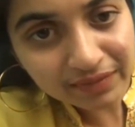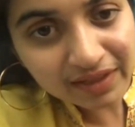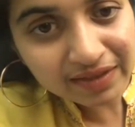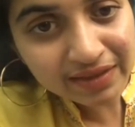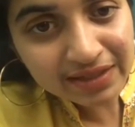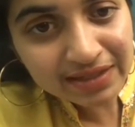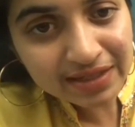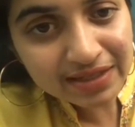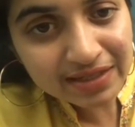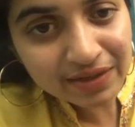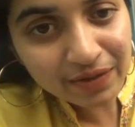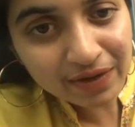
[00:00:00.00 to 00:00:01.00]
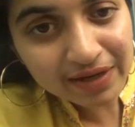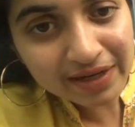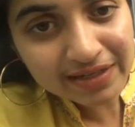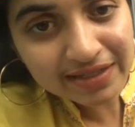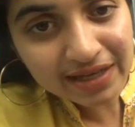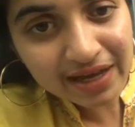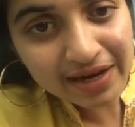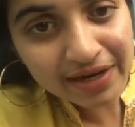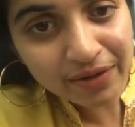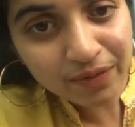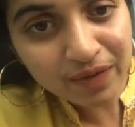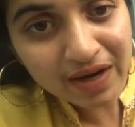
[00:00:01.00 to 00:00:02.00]
This is called a side.
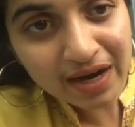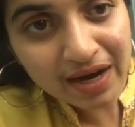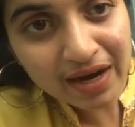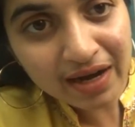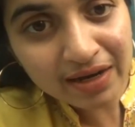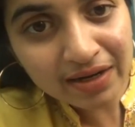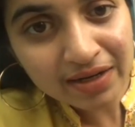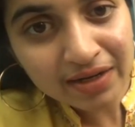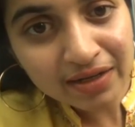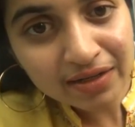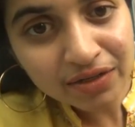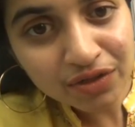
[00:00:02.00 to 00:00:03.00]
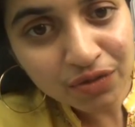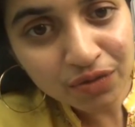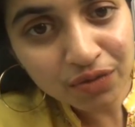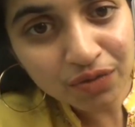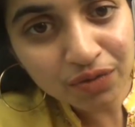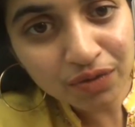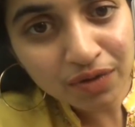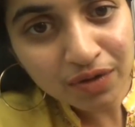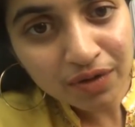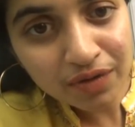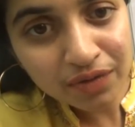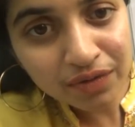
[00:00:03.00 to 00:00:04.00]
1, 2,
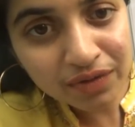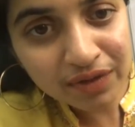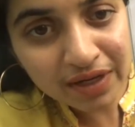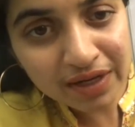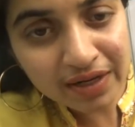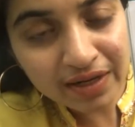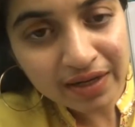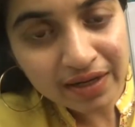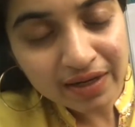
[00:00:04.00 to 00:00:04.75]
3.